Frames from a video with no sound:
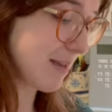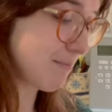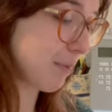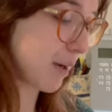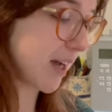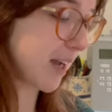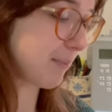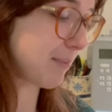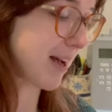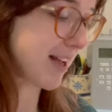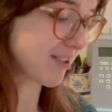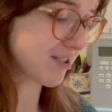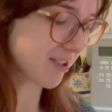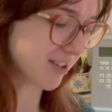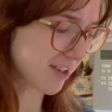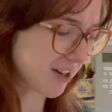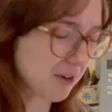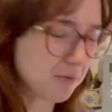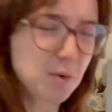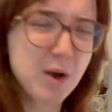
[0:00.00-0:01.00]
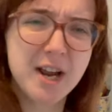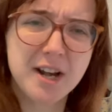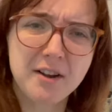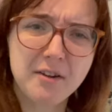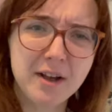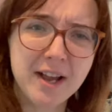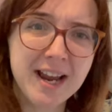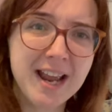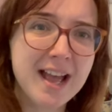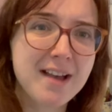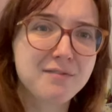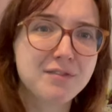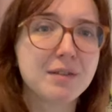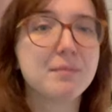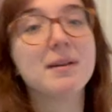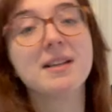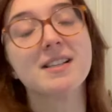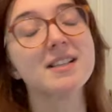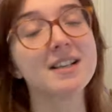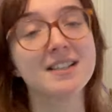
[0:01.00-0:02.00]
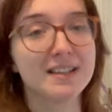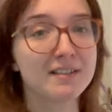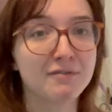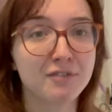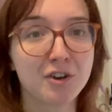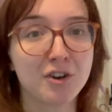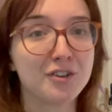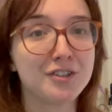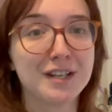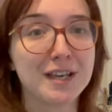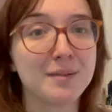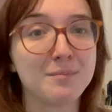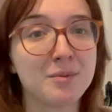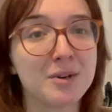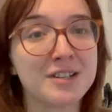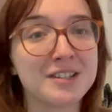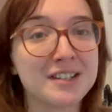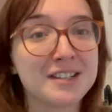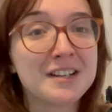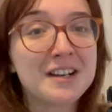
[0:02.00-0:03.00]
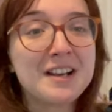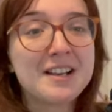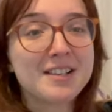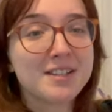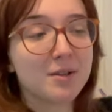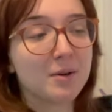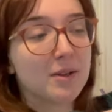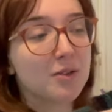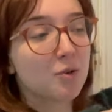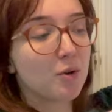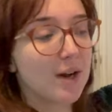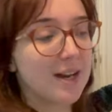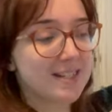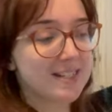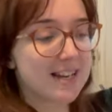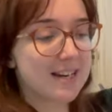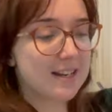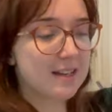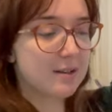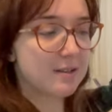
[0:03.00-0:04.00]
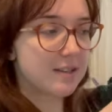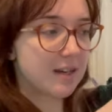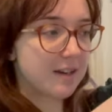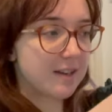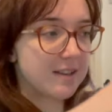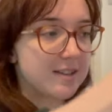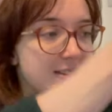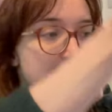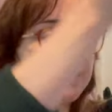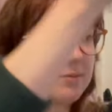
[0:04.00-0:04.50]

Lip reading: buying patterns and going, why don't I have them? It's because I forgot to get them printed. So I thought I'd get it done at the same